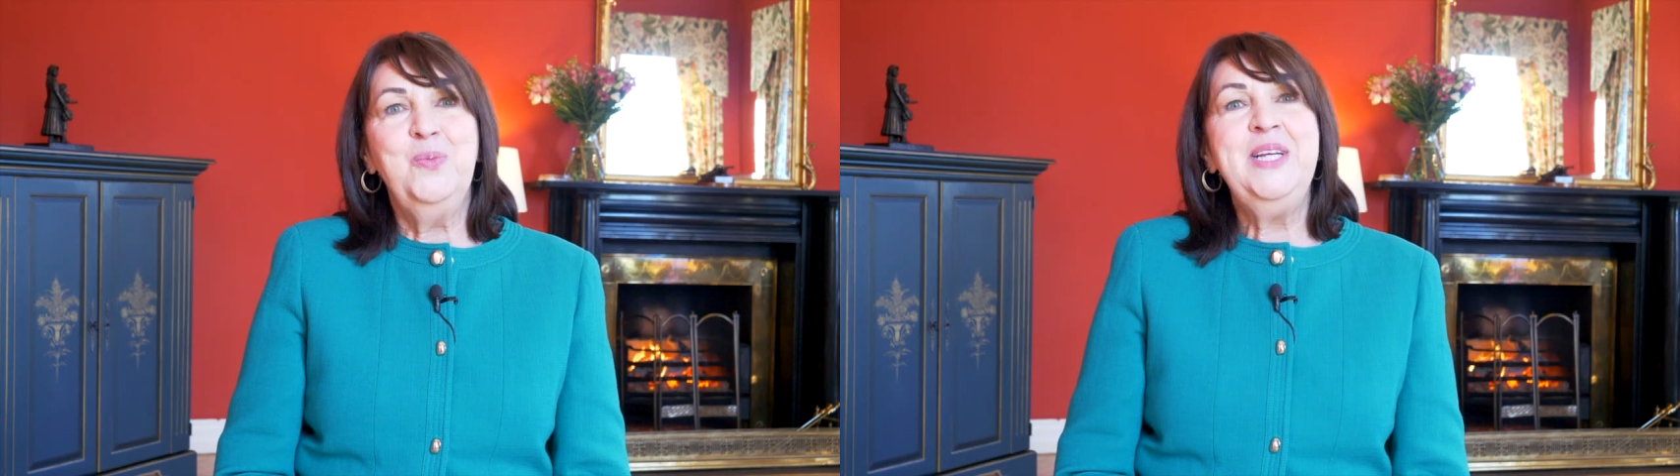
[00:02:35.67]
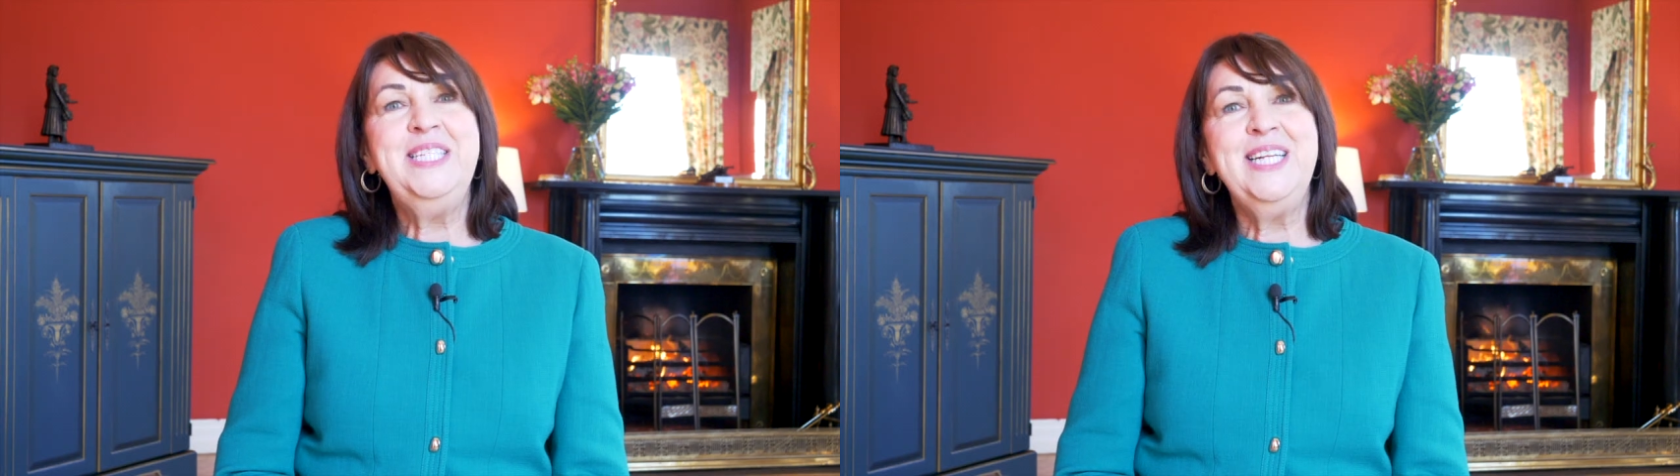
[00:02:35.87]

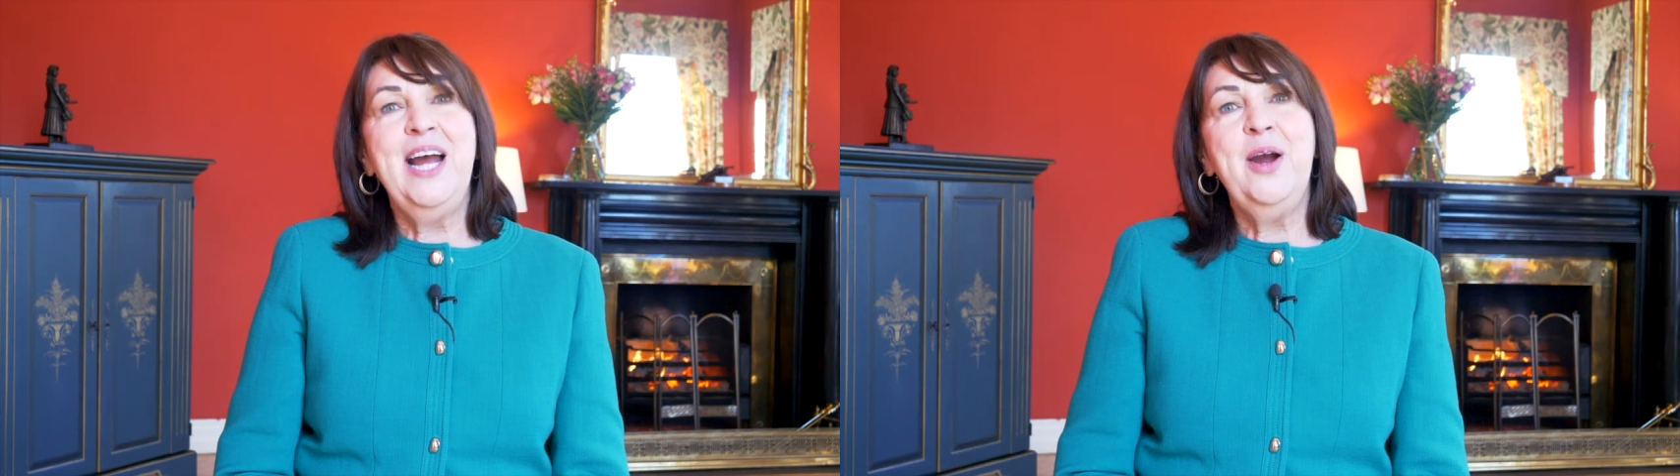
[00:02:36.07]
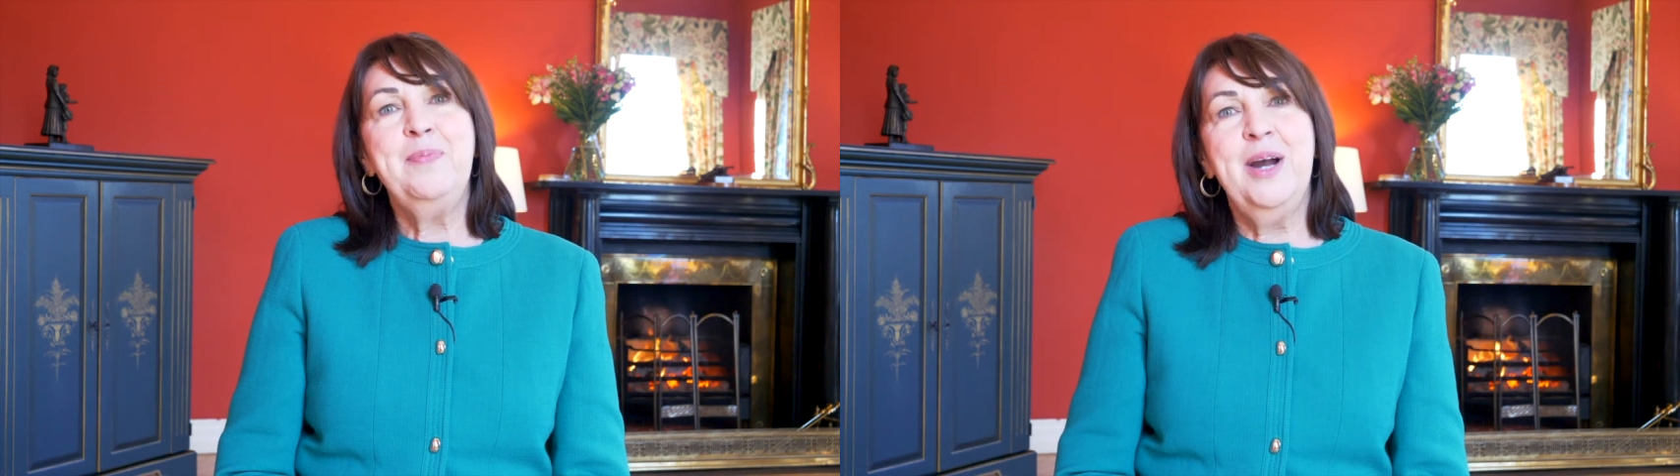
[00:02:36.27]
we did
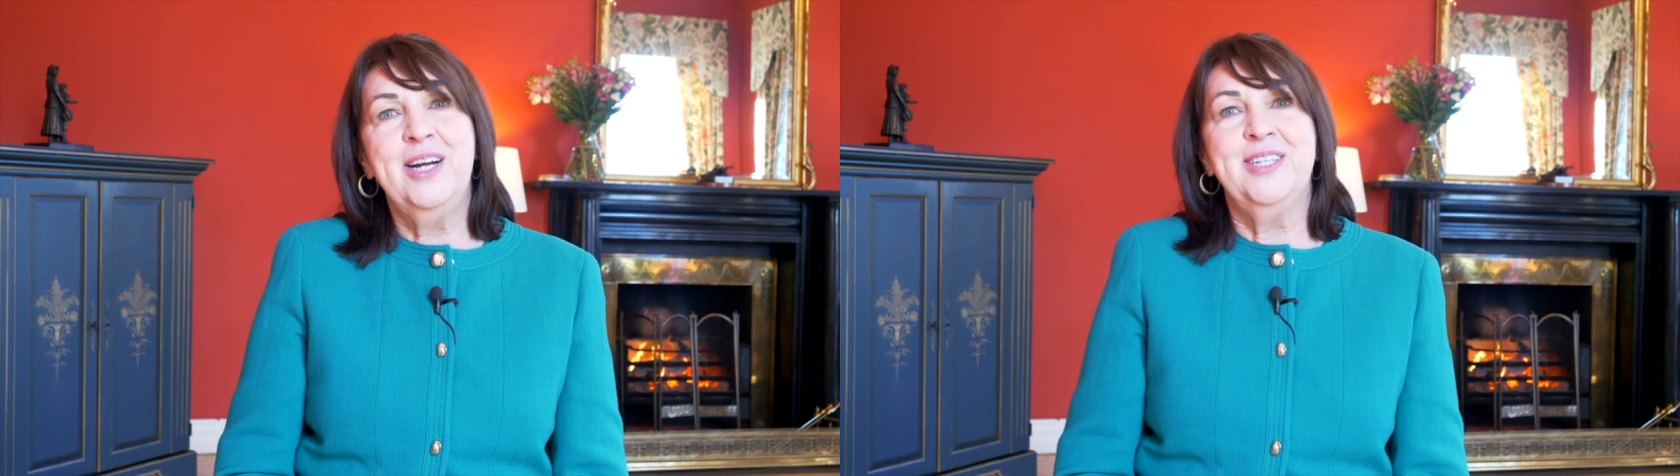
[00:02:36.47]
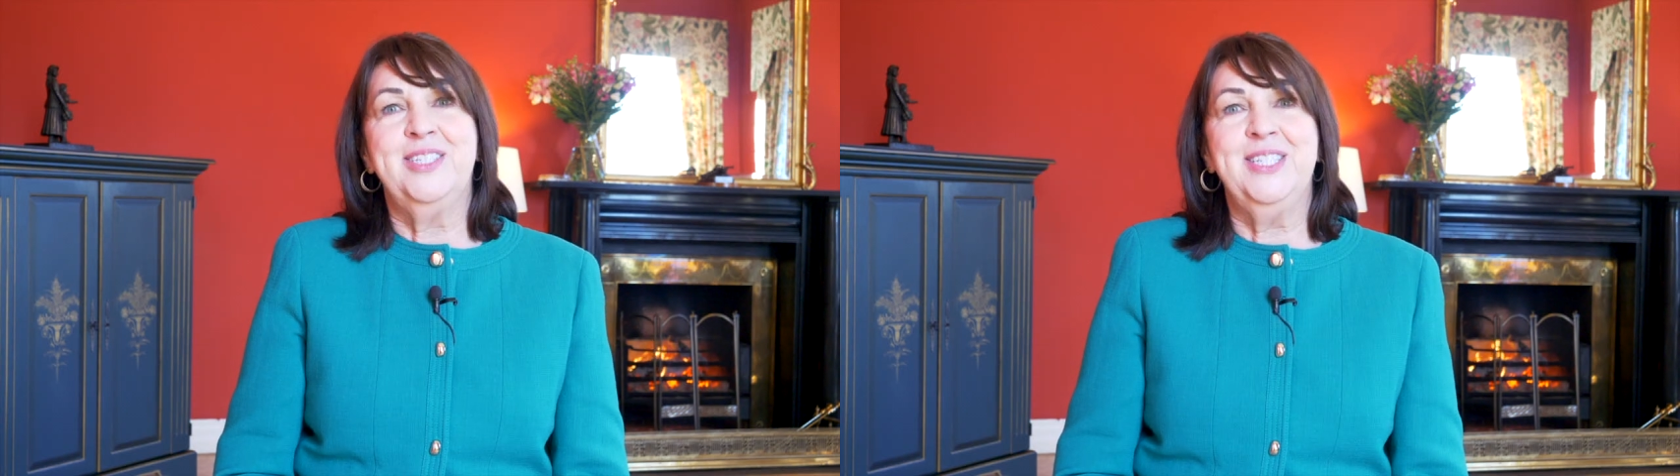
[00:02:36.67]
our
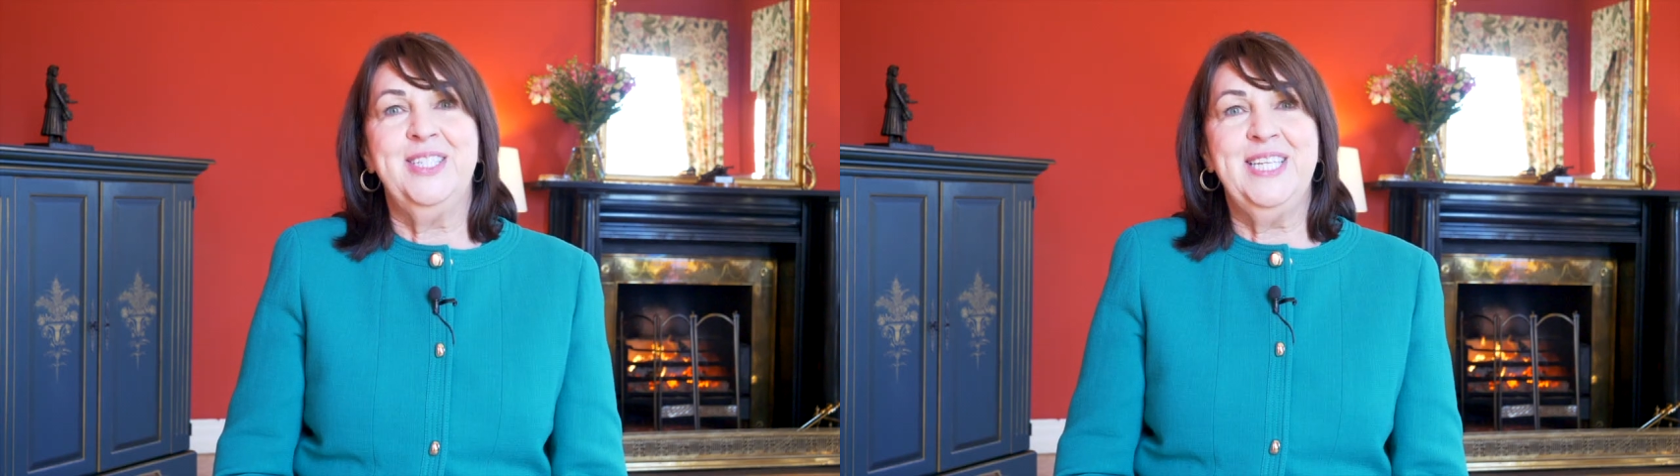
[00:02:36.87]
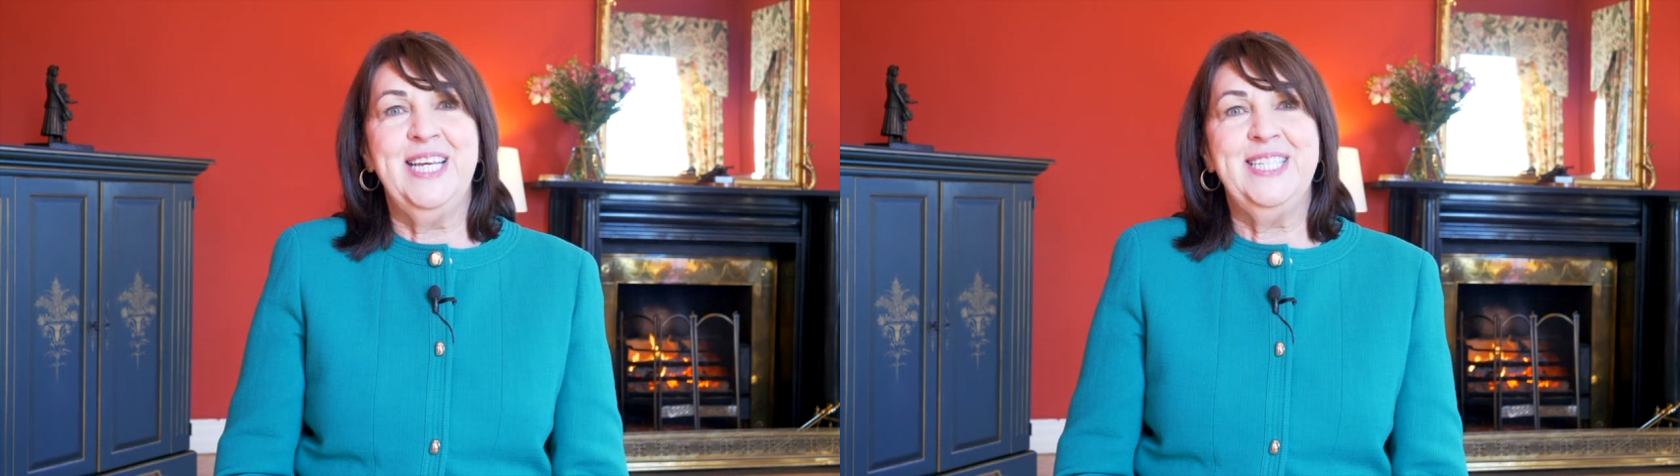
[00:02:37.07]
part to
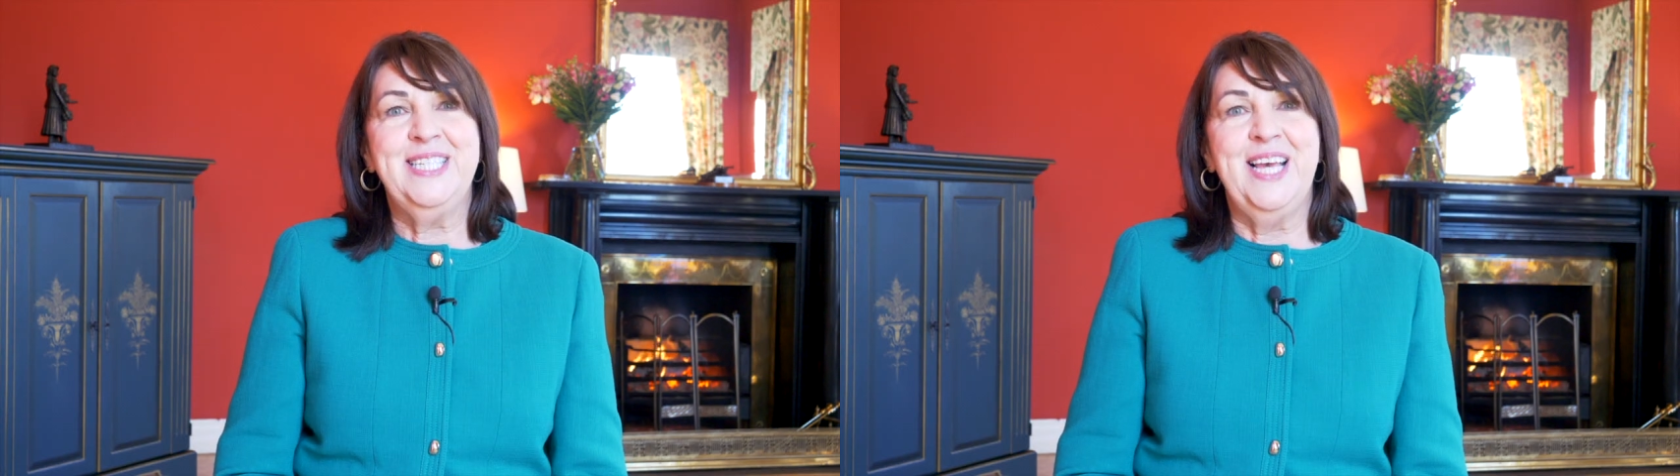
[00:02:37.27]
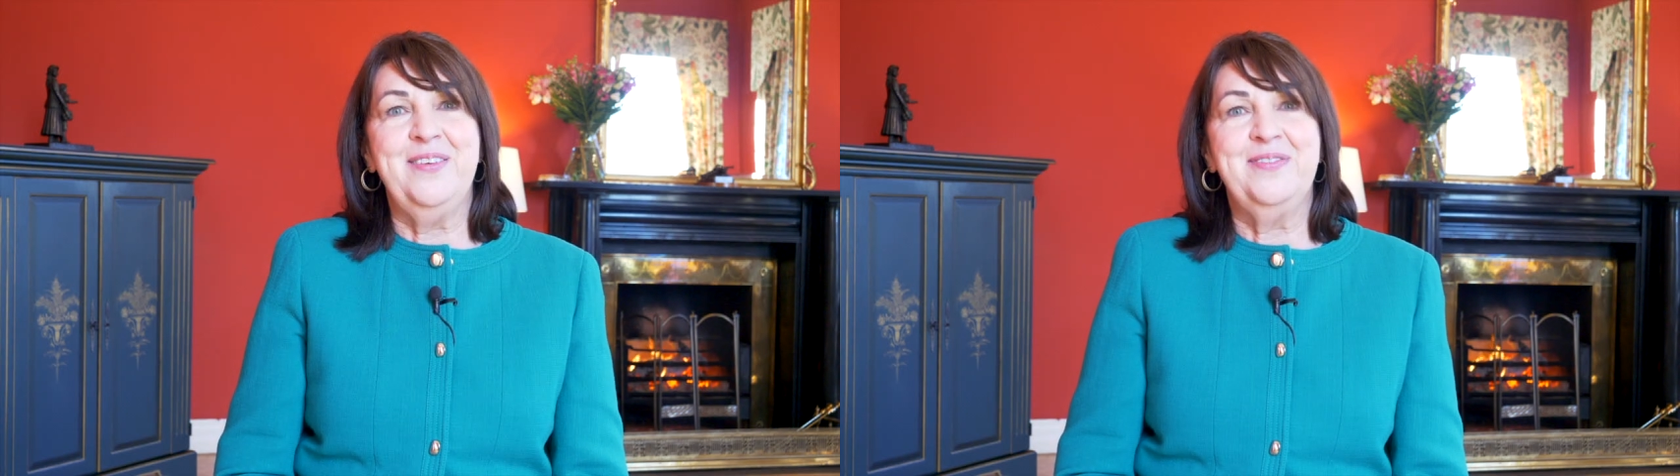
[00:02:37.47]
stay
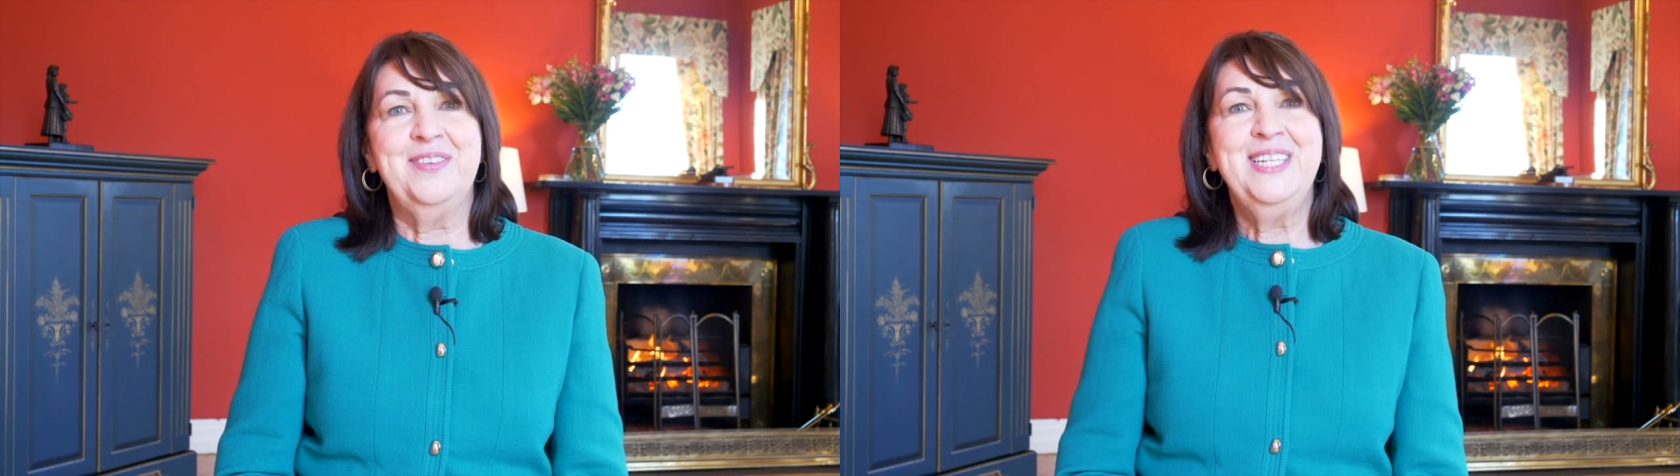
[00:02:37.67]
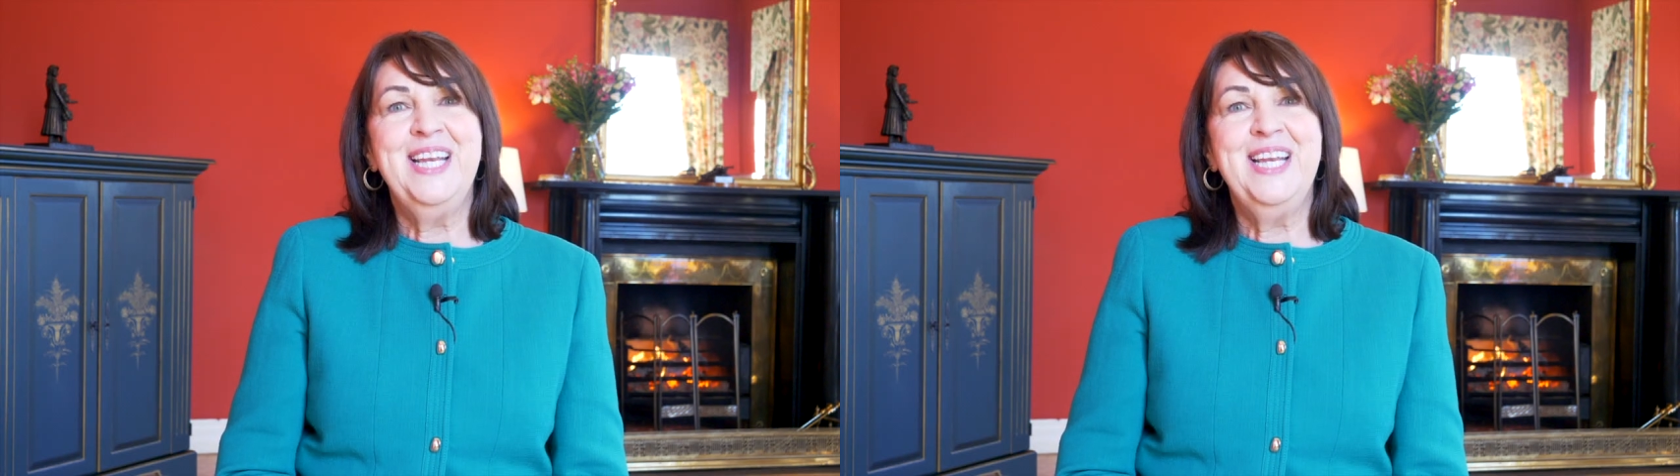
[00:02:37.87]
safe.